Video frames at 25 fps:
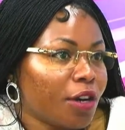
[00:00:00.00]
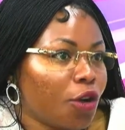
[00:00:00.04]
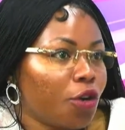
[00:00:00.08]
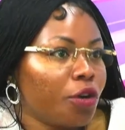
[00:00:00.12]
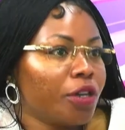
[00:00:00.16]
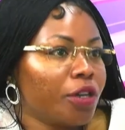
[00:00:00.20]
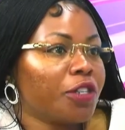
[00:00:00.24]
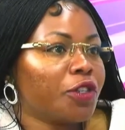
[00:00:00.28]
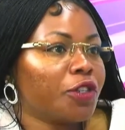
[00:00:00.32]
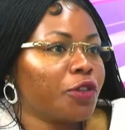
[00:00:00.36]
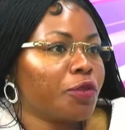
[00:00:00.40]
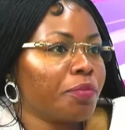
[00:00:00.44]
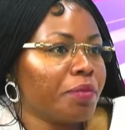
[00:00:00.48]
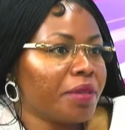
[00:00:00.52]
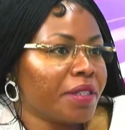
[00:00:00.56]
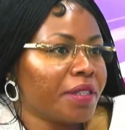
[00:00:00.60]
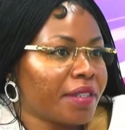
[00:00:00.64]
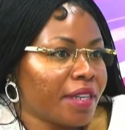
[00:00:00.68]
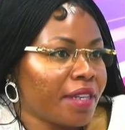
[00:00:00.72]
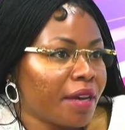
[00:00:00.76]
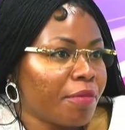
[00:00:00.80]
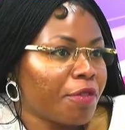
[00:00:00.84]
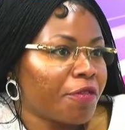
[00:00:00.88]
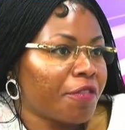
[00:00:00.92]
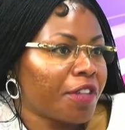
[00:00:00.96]
Or it will be
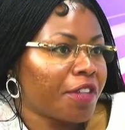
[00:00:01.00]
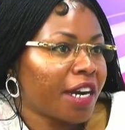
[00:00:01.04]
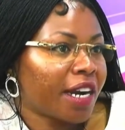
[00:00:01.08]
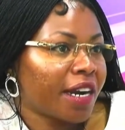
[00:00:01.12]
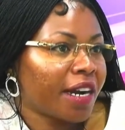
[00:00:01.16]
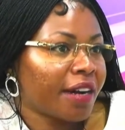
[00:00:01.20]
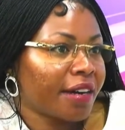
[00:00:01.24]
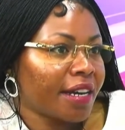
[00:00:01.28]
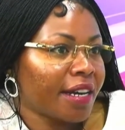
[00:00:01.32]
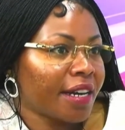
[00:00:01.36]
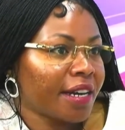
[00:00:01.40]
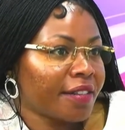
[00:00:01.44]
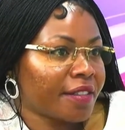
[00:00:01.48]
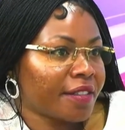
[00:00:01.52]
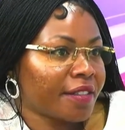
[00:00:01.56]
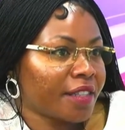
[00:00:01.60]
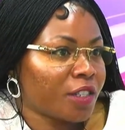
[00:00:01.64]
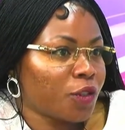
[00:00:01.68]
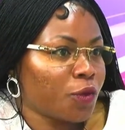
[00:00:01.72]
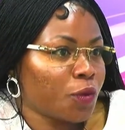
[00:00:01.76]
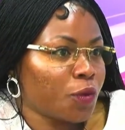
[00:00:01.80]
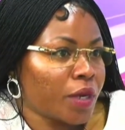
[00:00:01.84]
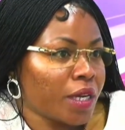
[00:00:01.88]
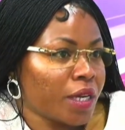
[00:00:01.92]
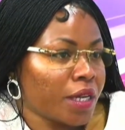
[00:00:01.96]
some of the careers
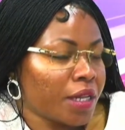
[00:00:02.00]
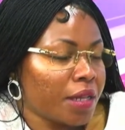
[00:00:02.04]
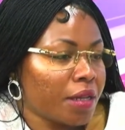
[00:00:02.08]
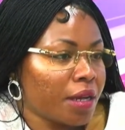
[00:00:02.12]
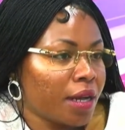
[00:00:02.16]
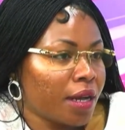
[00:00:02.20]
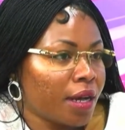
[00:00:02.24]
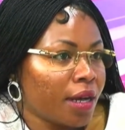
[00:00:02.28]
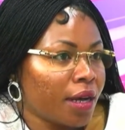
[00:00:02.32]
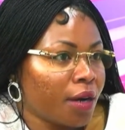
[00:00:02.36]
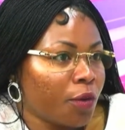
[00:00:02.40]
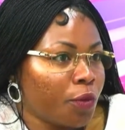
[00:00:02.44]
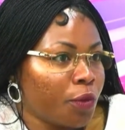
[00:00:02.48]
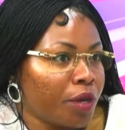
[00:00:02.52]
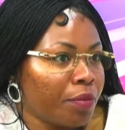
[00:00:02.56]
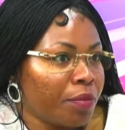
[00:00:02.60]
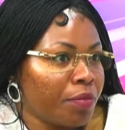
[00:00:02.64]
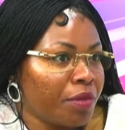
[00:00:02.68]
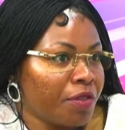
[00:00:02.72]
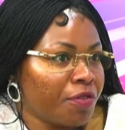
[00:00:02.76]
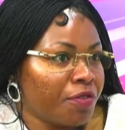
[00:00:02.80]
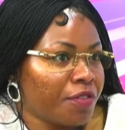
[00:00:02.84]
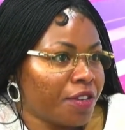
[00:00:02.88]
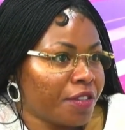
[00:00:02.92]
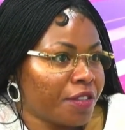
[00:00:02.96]
that we uh, will
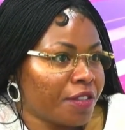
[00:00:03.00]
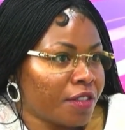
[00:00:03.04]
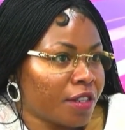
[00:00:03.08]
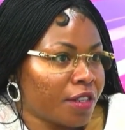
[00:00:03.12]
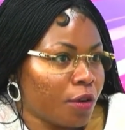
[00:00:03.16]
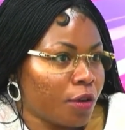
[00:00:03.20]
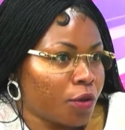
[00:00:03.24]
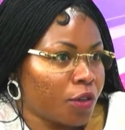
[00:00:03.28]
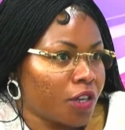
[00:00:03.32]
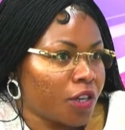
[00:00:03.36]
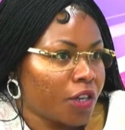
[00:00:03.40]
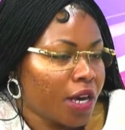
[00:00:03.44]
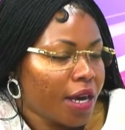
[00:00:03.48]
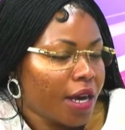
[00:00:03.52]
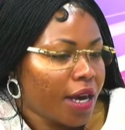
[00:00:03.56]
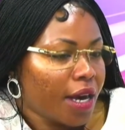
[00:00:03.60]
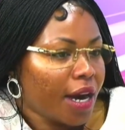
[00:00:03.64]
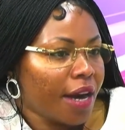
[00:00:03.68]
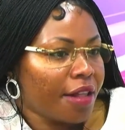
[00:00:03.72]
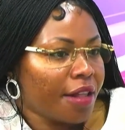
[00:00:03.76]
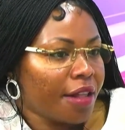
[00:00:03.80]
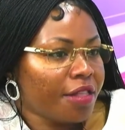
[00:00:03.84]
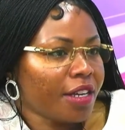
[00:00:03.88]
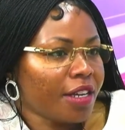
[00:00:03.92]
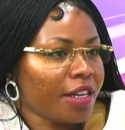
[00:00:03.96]
be faced out.
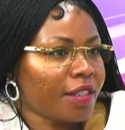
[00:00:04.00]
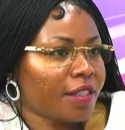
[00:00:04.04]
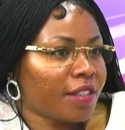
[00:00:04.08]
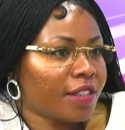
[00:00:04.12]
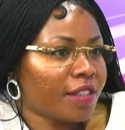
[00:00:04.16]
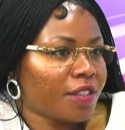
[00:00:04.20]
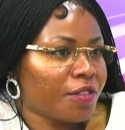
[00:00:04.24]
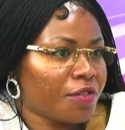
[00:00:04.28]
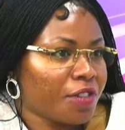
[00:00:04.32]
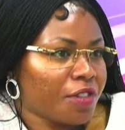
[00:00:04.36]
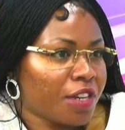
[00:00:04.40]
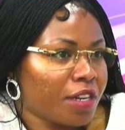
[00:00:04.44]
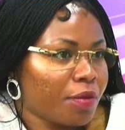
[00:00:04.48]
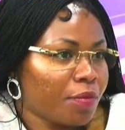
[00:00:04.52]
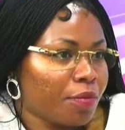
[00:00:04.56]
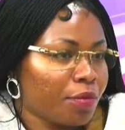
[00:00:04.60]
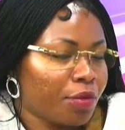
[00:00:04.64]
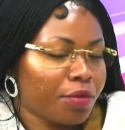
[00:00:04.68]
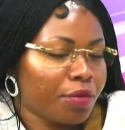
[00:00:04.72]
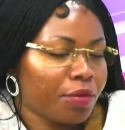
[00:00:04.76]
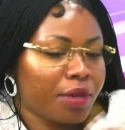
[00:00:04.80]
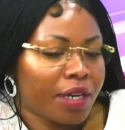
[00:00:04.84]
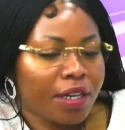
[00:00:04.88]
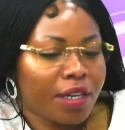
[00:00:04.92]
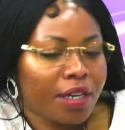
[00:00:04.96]
Yes. And this is
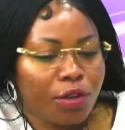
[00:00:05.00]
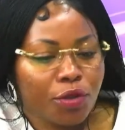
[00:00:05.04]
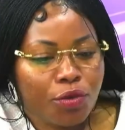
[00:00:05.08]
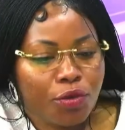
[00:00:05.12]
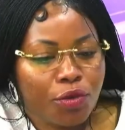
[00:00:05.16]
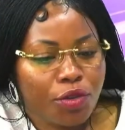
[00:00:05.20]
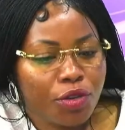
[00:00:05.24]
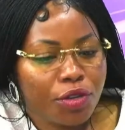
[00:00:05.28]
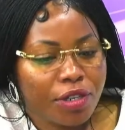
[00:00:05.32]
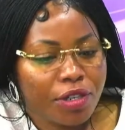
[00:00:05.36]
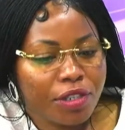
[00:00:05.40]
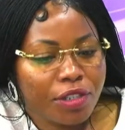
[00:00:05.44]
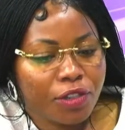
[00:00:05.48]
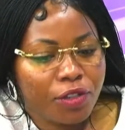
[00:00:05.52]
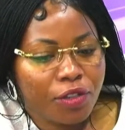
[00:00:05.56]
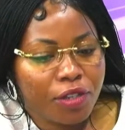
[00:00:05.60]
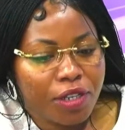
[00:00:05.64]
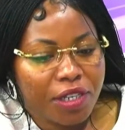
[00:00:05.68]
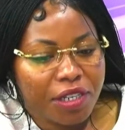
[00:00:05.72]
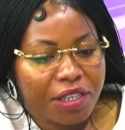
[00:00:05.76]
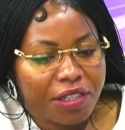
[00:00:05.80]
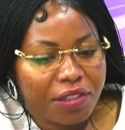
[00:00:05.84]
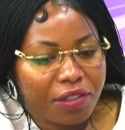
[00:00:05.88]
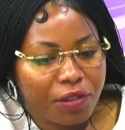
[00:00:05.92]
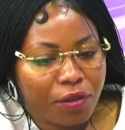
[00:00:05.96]
available. I know you're a
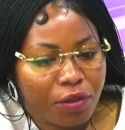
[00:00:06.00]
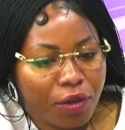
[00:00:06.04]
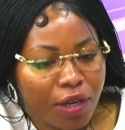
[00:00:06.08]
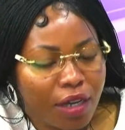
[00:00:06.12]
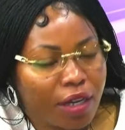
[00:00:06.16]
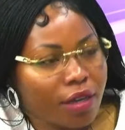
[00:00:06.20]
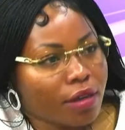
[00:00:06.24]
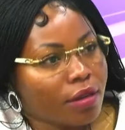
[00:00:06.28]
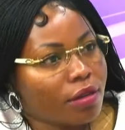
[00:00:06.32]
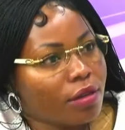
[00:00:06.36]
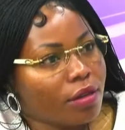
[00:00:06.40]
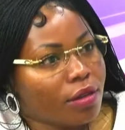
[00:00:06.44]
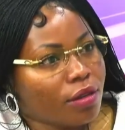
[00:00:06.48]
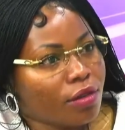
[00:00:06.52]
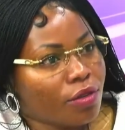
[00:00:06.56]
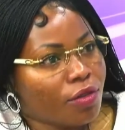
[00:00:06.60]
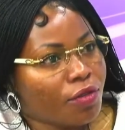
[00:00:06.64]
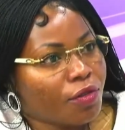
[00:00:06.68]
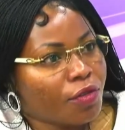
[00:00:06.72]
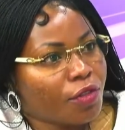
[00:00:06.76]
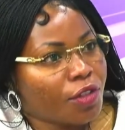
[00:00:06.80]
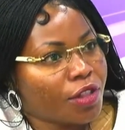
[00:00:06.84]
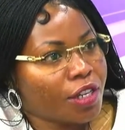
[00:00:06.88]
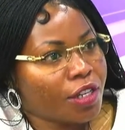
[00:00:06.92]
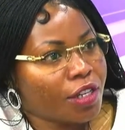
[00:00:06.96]
journalist. You can look
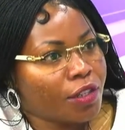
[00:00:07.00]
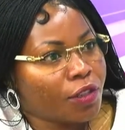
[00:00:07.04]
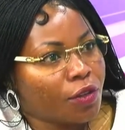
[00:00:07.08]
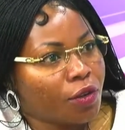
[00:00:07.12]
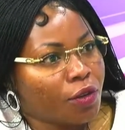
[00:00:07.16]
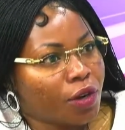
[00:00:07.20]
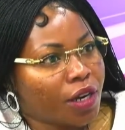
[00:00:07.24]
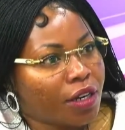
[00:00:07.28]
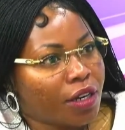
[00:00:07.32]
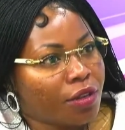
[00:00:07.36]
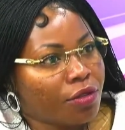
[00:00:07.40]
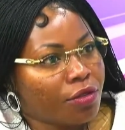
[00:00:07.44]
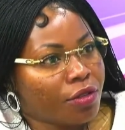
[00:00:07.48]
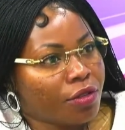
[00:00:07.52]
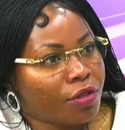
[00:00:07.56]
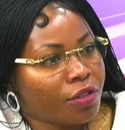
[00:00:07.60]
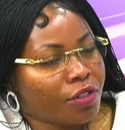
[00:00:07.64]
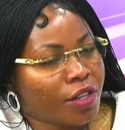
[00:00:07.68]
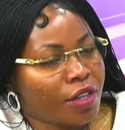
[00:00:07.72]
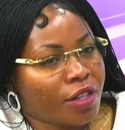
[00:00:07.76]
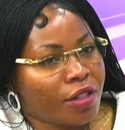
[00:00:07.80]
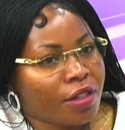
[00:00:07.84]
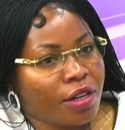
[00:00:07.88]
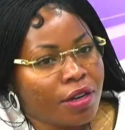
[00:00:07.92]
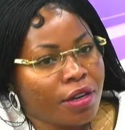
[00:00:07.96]
for this. You can look
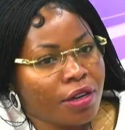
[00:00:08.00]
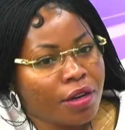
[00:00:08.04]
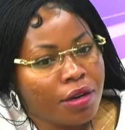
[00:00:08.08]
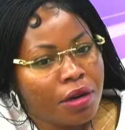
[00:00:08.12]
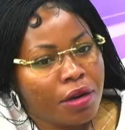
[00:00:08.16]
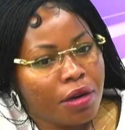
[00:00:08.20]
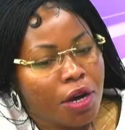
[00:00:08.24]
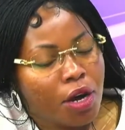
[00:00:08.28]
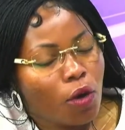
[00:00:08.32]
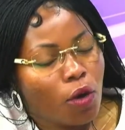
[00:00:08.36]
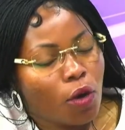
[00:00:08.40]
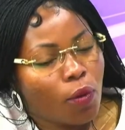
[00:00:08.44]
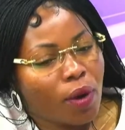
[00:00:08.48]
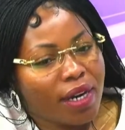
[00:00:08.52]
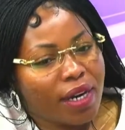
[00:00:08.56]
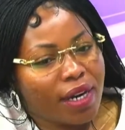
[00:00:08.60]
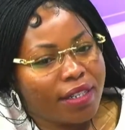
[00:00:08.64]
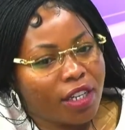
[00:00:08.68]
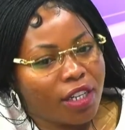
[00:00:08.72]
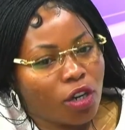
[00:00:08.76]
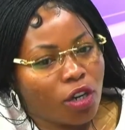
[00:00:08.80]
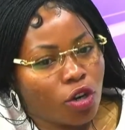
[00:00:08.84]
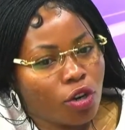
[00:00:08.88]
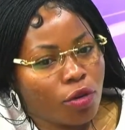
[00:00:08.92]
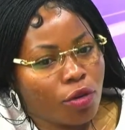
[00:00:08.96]
at the
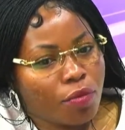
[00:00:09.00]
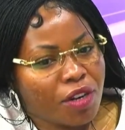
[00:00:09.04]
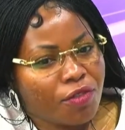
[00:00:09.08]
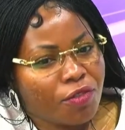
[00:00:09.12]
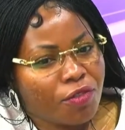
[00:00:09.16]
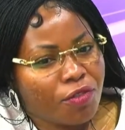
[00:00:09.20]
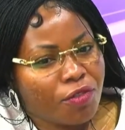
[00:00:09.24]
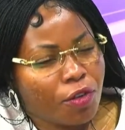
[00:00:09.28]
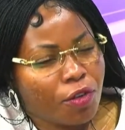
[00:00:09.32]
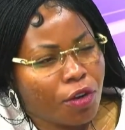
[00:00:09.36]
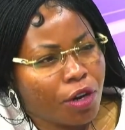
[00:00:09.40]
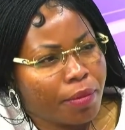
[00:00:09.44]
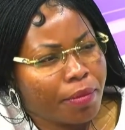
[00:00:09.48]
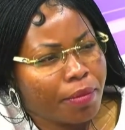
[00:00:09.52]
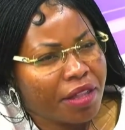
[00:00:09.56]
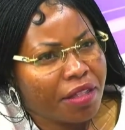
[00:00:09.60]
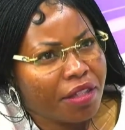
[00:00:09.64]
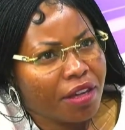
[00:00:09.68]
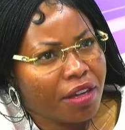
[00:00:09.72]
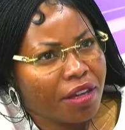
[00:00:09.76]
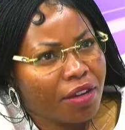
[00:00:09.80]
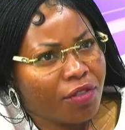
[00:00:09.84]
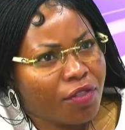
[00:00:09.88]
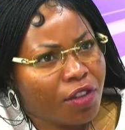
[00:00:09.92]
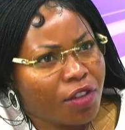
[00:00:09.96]
World Economic Forum, I
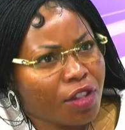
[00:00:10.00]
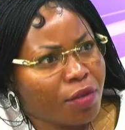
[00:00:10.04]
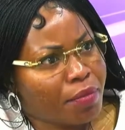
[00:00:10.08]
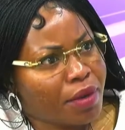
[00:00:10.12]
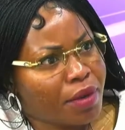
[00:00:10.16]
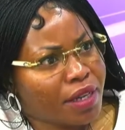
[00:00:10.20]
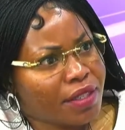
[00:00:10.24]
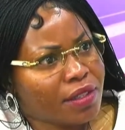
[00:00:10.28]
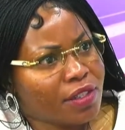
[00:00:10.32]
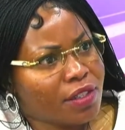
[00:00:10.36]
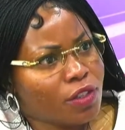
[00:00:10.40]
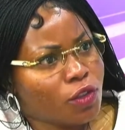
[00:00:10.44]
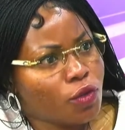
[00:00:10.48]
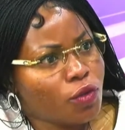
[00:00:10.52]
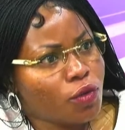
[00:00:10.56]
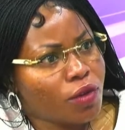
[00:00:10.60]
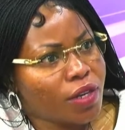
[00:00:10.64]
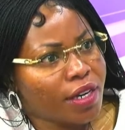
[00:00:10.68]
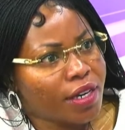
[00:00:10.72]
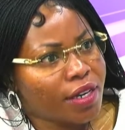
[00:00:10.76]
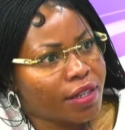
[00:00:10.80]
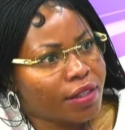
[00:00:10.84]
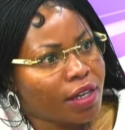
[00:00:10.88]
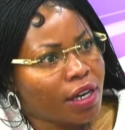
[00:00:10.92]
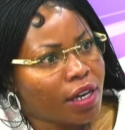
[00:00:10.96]
think, for the past two
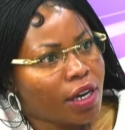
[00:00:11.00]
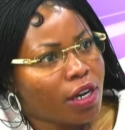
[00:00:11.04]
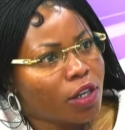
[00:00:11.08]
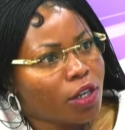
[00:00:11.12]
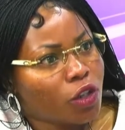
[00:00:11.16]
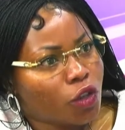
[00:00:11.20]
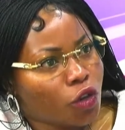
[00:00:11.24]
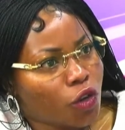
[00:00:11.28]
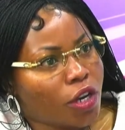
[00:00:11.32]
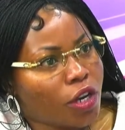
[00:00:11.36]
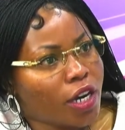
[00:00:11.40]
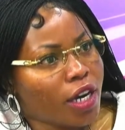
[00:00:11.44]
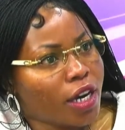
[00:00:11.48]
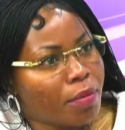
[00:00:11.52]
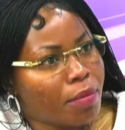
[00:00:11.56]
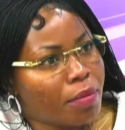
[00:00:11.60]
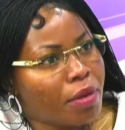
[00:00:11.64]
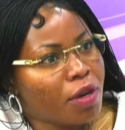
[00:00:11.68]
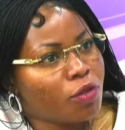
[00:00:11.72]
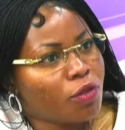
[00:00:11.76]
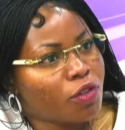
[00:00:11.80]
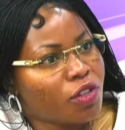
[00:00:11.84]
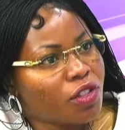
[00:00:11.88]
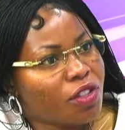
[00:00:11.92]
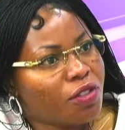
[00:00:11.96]
years, yes. talking
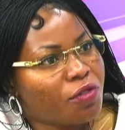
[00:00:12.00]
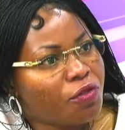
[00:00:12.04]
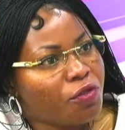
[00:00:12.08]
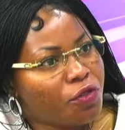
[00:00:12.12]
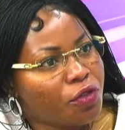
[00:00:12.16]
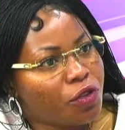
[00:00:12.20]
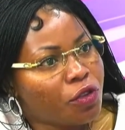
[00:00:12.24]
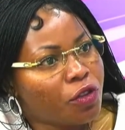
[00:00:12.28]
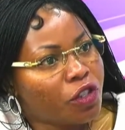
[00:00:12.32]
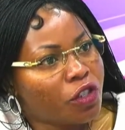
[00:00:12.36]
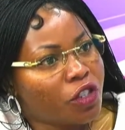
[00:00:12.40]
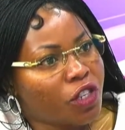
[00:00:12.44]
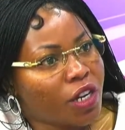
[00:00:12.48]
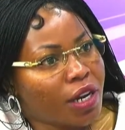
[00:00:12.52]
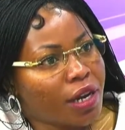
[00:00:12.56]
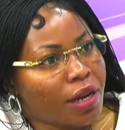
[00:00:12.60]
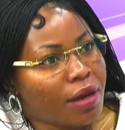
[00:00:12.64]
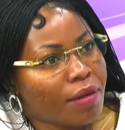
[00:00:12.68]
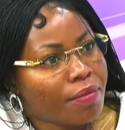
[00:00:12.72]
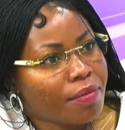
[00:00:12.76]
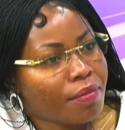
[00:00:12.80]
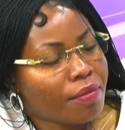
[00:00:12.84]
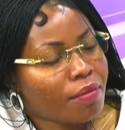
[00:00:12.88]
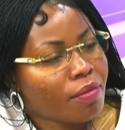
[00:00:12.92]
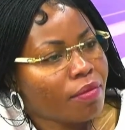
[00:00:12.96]
about the future
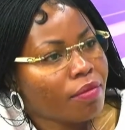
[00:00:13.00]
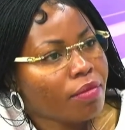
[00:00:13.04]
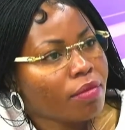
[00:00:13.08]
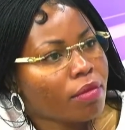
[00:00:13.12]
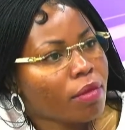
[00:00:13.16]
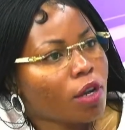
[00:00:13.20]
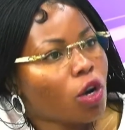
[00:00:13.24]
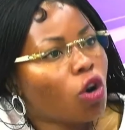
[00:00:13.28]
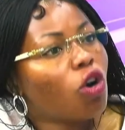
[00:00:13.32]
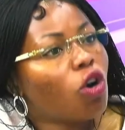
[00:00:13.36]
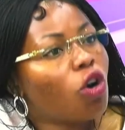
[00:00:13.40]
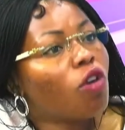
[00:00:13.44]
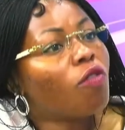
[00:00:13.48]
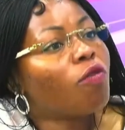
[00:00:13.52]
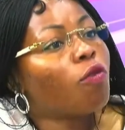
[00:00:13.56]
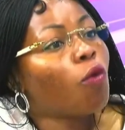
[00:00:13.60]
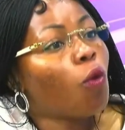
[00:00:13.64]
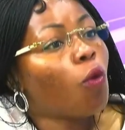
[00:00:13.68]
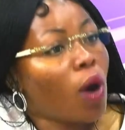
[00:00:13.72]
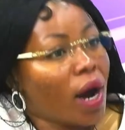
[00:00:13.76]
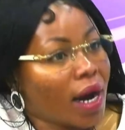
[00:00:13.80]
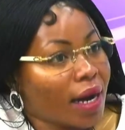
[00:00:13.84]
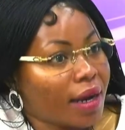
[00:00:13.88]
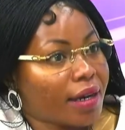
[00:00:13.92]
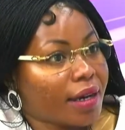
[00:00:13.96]
of
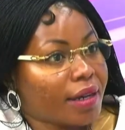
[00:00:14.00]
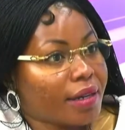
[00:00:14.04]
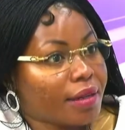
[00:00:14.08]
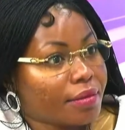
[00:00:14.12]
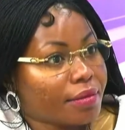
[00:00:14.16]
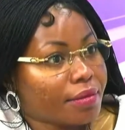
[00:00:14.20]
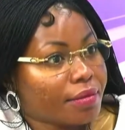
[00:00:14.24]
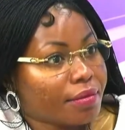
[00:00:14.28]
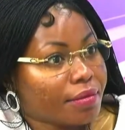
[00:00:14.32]
work